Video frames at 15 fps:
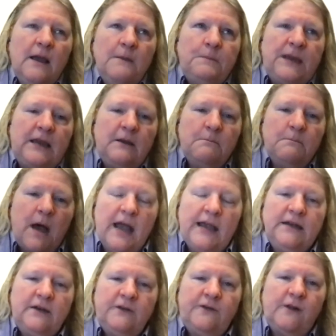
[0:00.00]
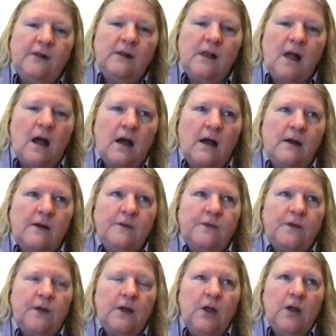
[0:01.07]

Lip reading: mindful of